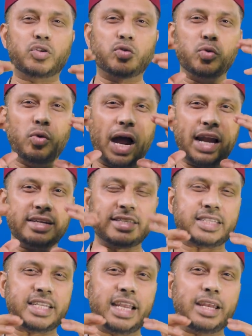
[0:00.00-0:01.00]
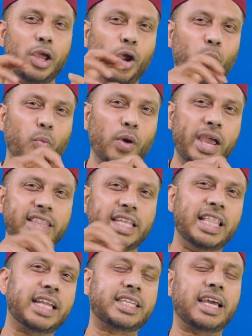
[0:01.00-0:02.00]
to understand where the
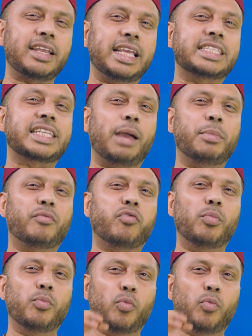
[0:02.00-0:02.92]
letter is coming from.